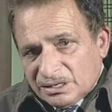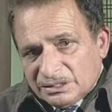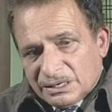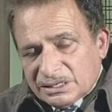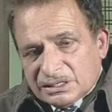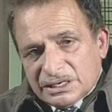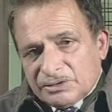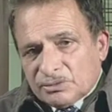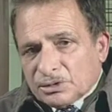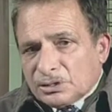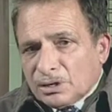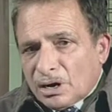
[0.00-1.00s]
That is, he
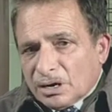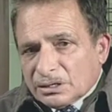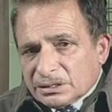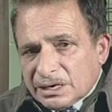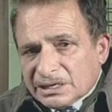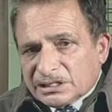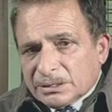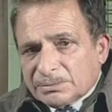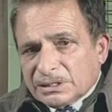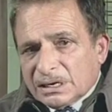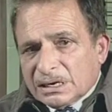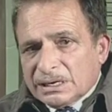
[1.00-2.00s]
would not accept
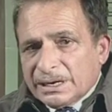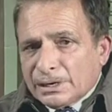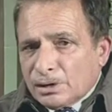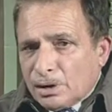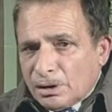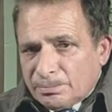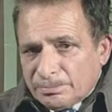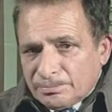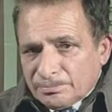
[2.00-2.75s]
the earlier norm,